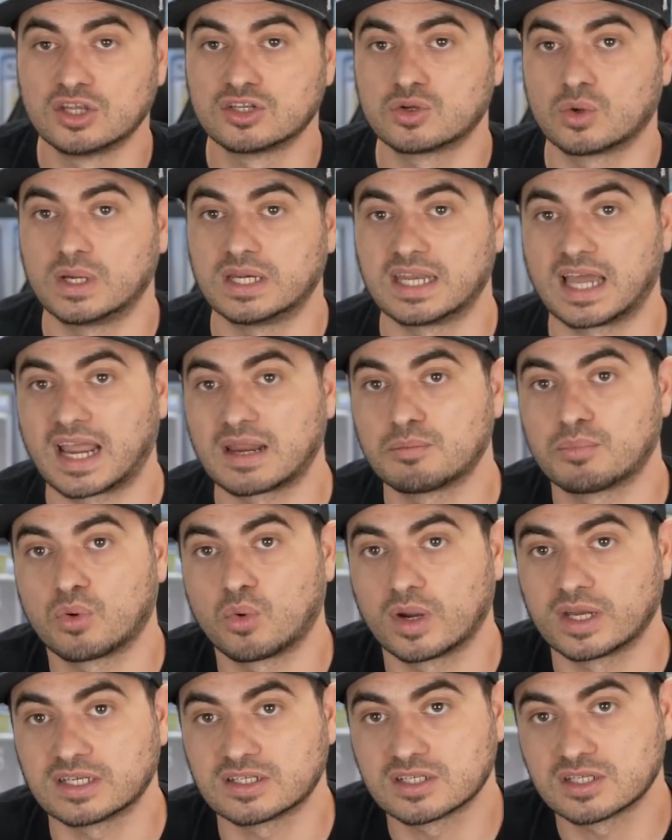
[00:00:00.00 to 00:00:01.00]
to a
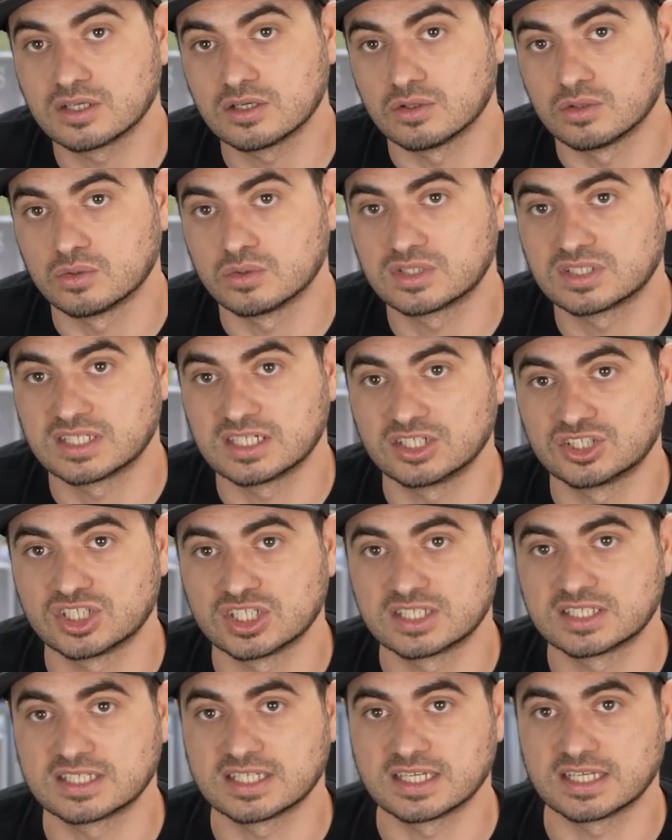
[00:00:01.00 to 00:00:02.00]
9.2
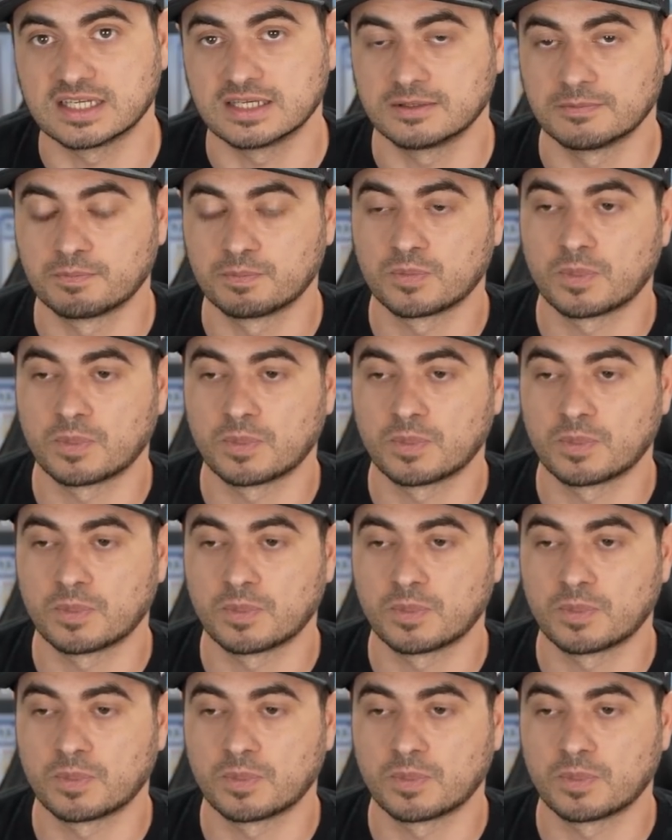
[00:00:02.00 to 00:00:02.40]
CGC.